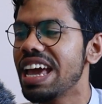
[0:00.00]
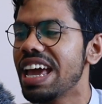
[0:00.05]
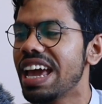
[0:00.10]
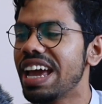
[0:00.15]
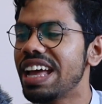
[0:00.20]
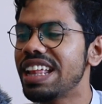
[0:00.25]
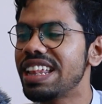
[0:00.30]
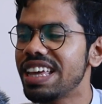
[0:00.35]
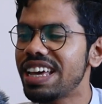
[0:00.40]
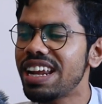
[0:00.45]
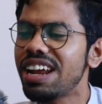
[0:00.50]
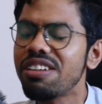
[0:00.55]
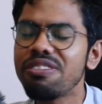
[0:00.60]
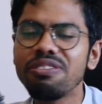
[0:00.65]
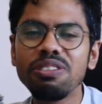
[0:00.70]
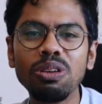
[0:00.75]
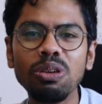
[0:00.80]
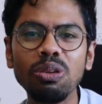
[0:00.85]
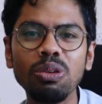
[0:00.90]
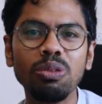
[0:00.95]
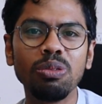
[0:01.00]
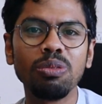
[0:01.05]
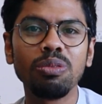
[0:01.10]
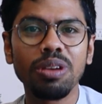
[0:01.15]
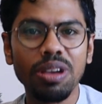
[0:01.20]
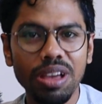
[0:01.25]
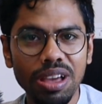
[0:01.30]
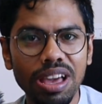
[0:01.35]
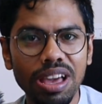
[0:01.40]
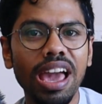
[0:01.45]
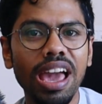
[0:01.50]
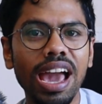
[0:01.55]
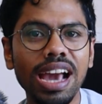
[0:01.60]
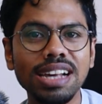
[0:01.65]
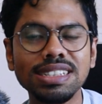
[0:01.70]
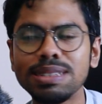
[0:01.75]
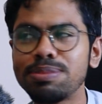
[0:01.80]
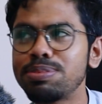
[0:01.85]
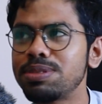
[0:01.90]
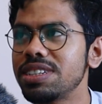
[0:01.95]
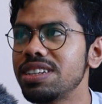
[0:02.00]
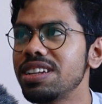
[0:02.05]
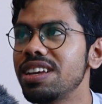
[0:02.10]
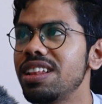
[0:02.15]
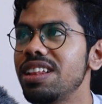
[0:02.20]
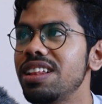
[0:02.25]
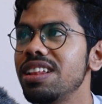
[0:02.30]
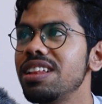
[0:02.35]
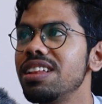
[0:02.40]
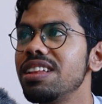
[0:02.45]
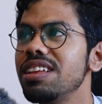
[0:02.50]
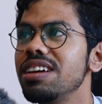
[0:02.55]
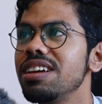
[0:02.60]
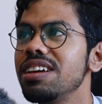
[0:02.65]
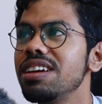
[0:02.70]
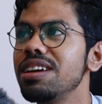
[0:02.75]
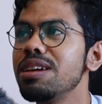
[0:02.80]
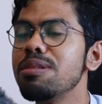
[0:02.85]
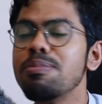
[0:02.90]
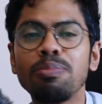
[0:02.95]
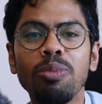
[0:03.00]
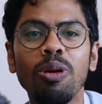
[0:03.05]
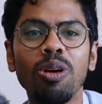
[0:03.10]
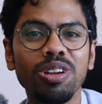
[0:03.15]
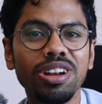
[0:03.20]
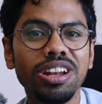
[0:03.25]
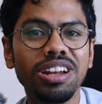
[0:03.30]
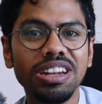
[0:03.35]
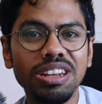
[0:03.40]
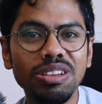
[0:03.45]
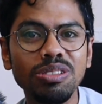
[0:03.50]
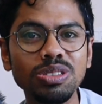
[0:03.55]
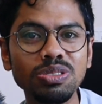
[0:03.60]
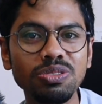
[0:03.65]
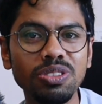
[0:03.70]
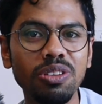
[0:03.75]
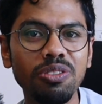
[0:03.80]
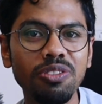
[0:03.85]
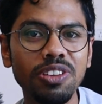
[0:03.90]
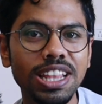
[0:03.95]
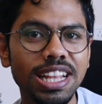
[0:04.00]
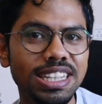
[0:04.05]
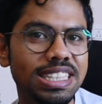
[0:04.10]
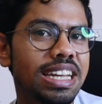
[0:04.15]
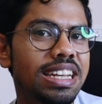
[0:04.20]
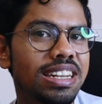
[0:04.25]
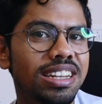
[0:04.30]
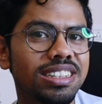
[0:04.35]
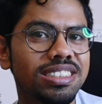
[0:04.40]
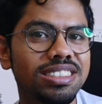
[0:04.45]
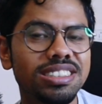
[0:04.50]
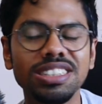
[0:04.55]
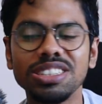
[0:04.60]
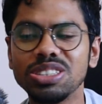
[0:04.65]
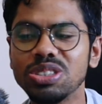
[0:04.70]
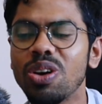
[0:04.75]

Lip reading: And there are a few exceptional important news from VLSI industry.